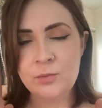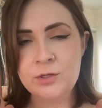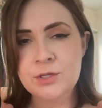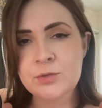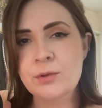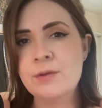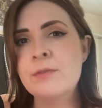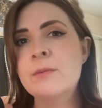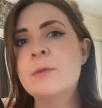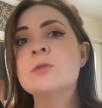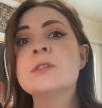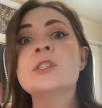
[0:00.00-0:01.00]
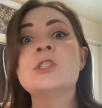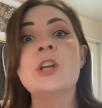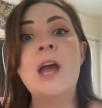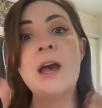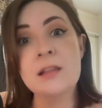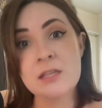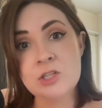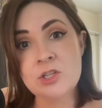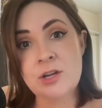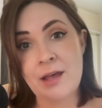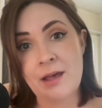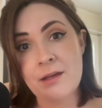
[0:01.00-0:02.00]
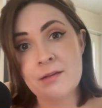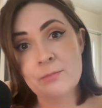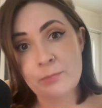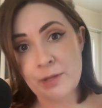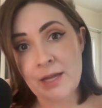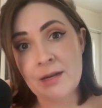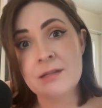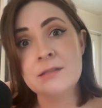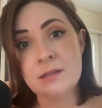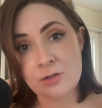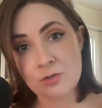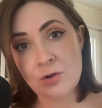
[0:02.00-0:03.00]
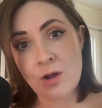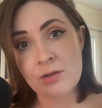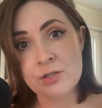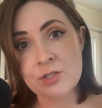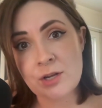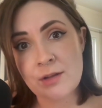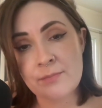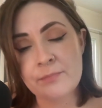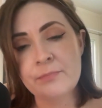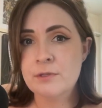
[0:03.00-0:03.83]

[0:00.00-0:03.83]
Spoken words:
which is one of the most challenging planets in astrology.